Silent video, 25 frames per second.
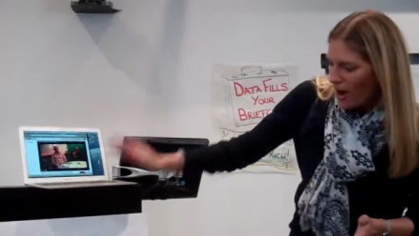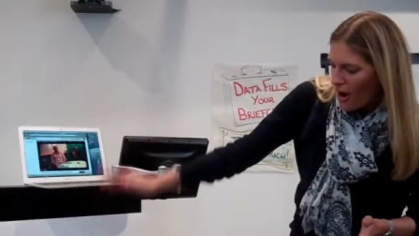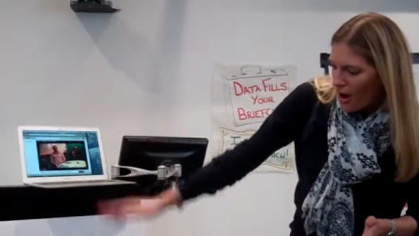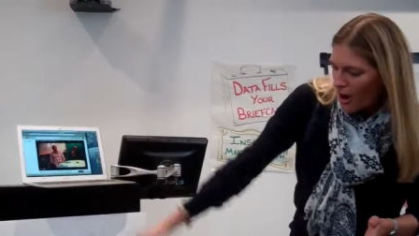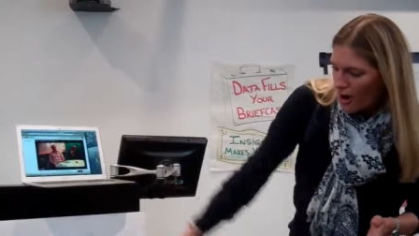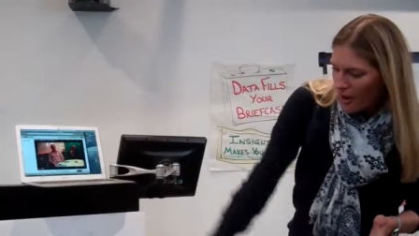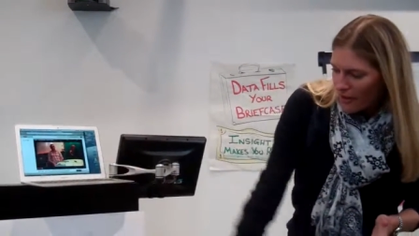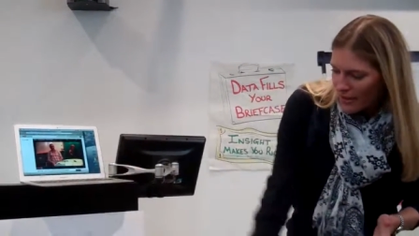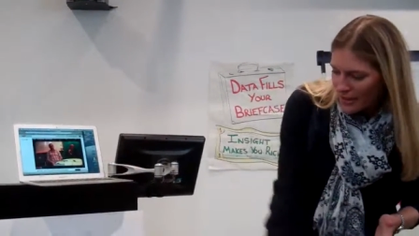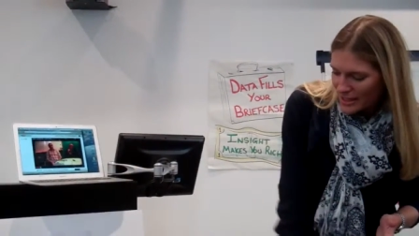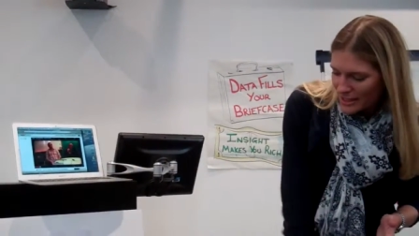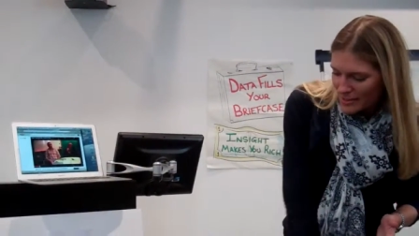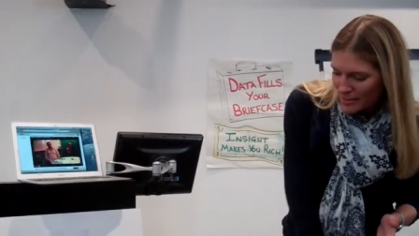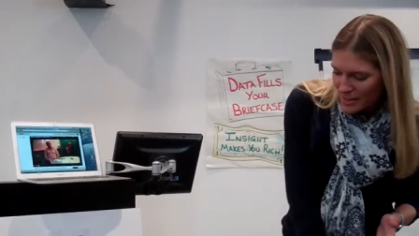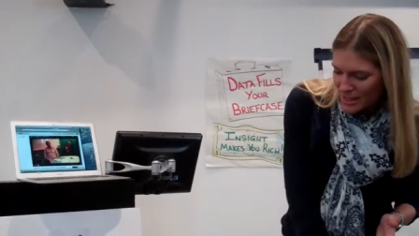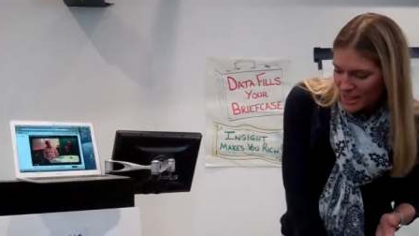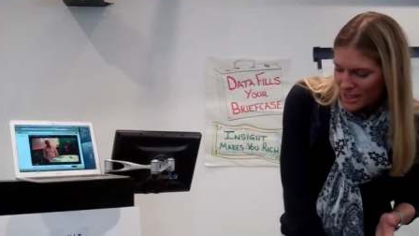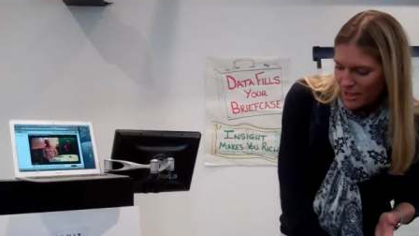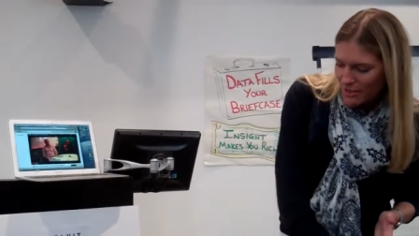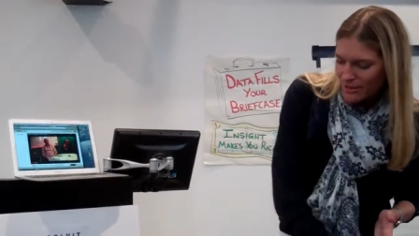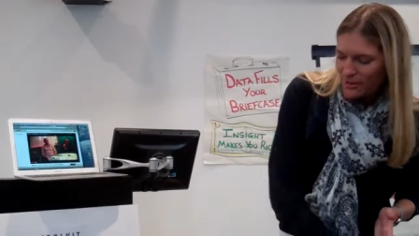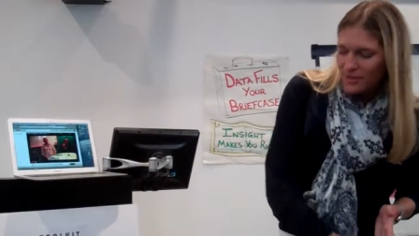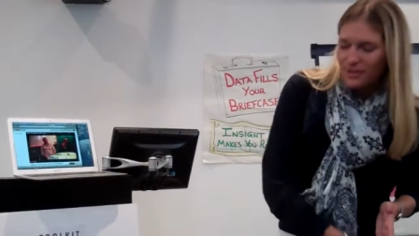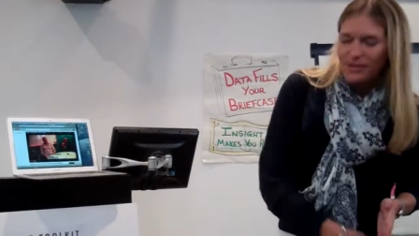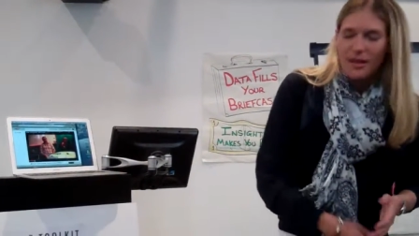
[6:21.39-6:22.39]
All this
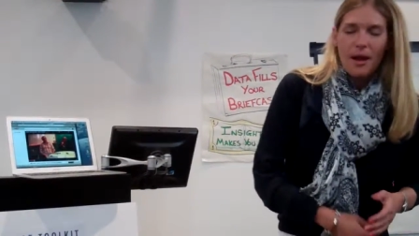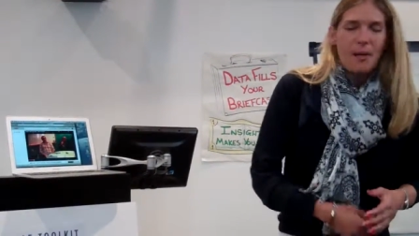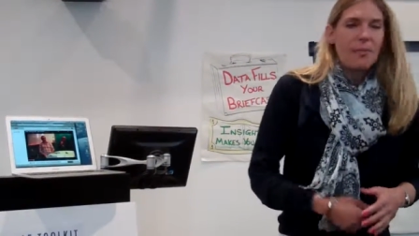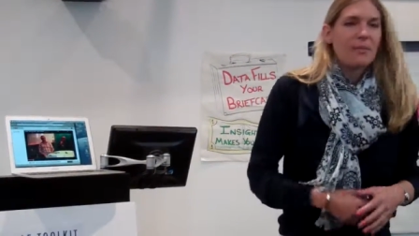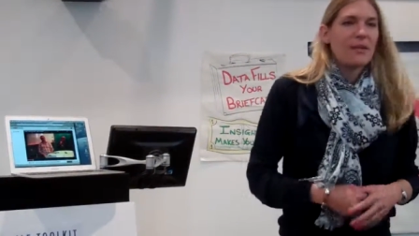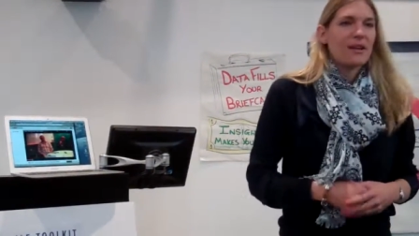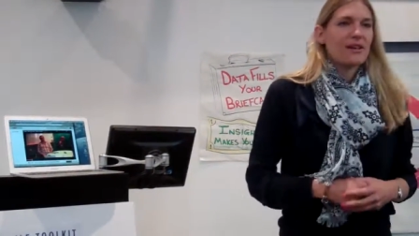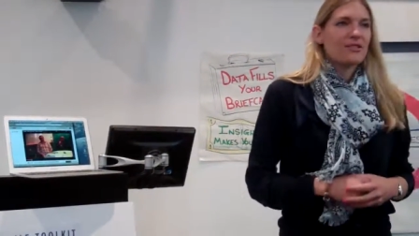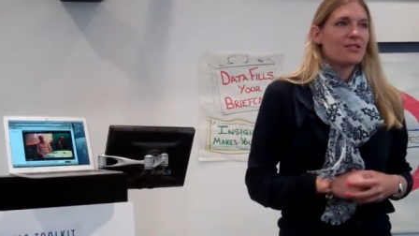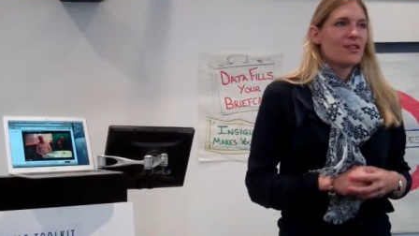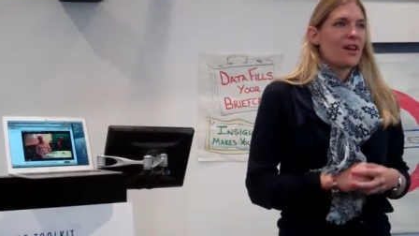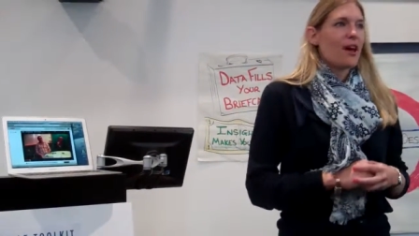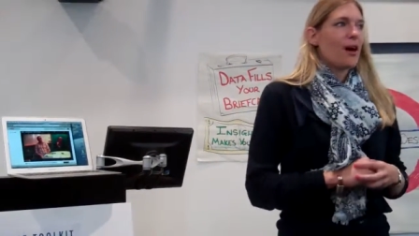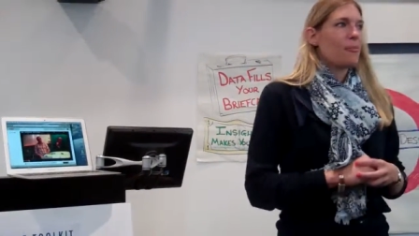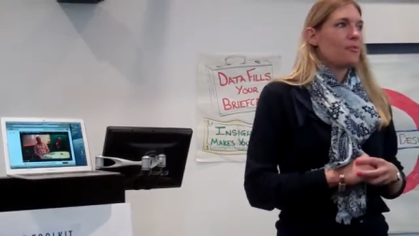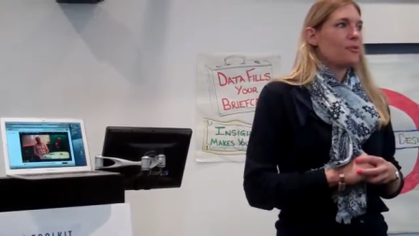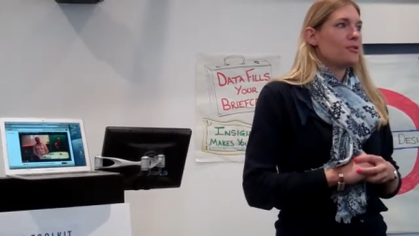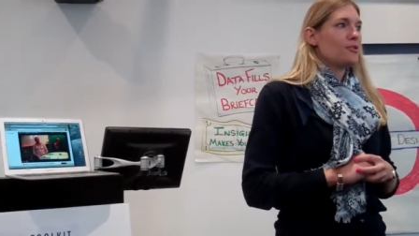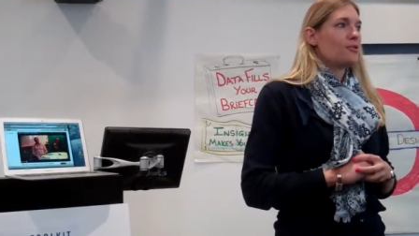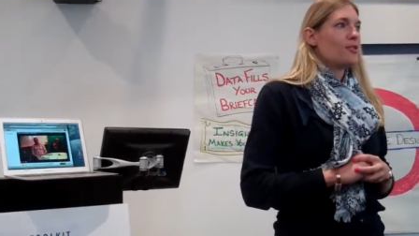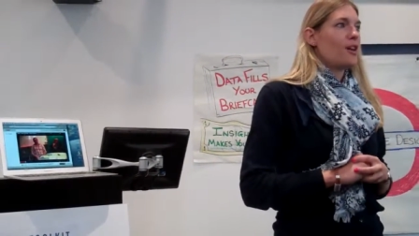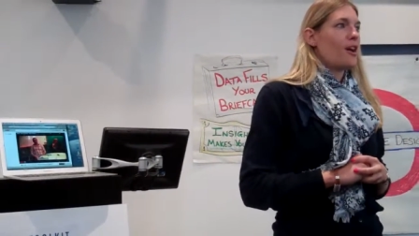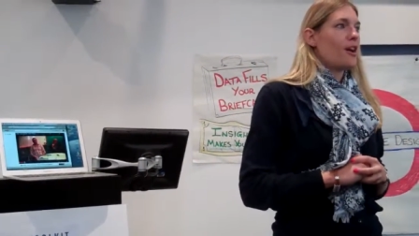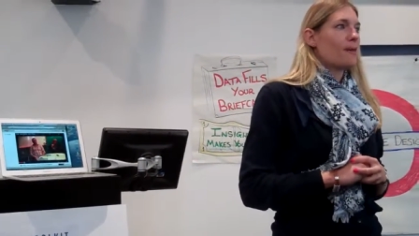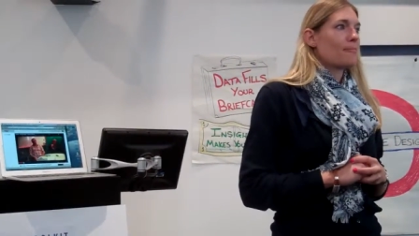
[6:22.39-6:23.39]
material is up there to help
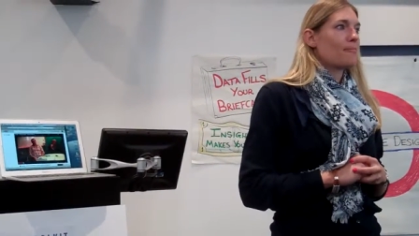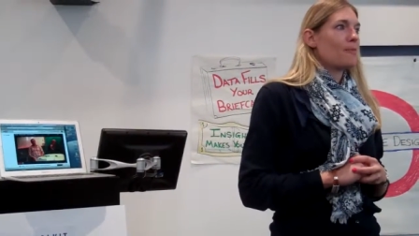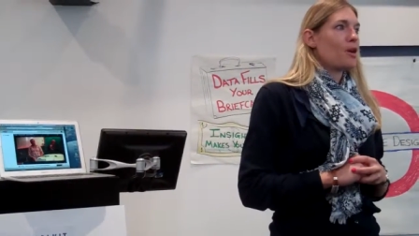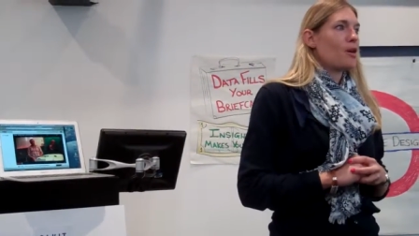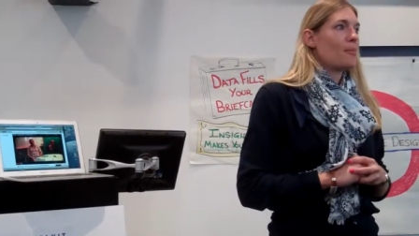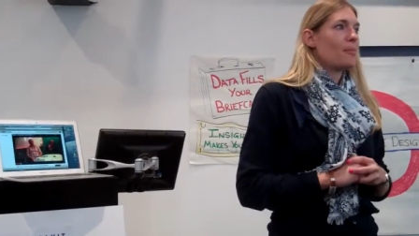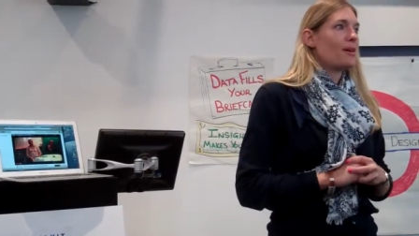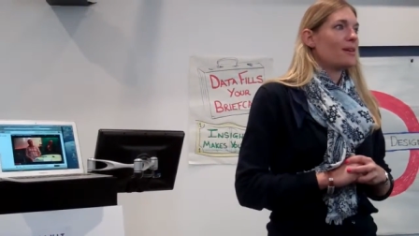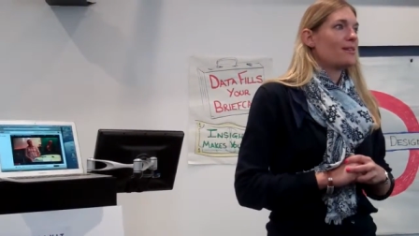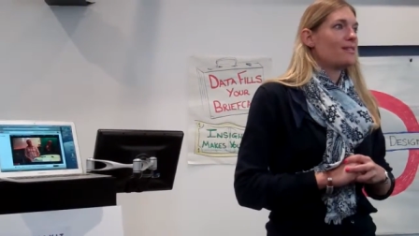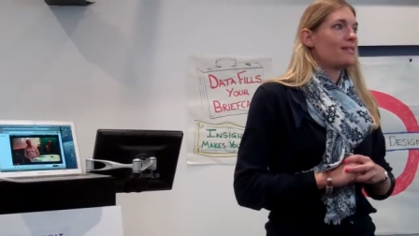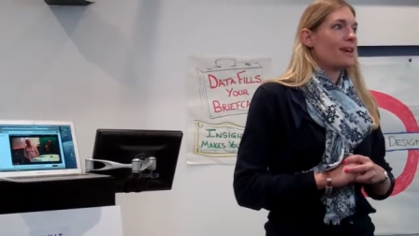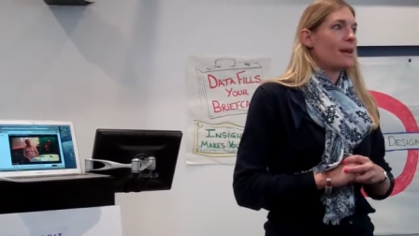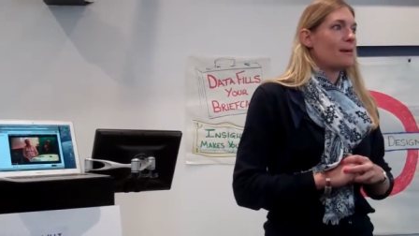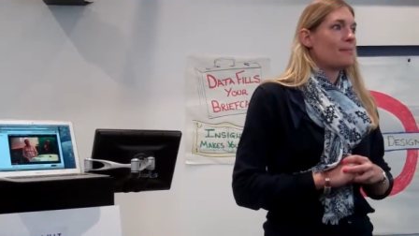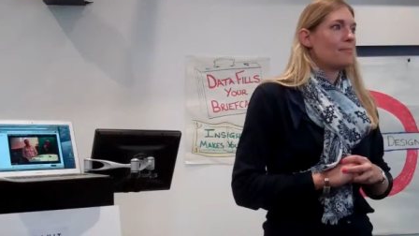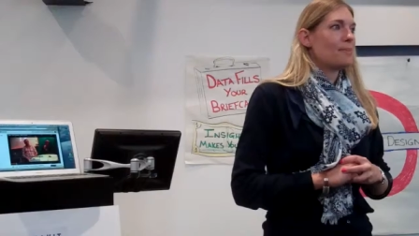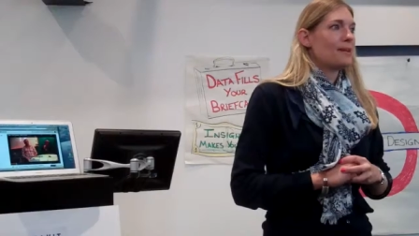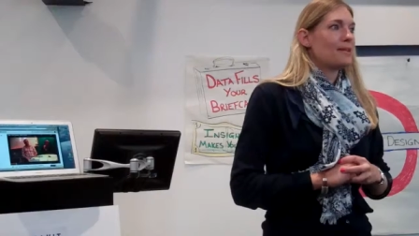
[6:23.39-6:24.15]
you talk mobile site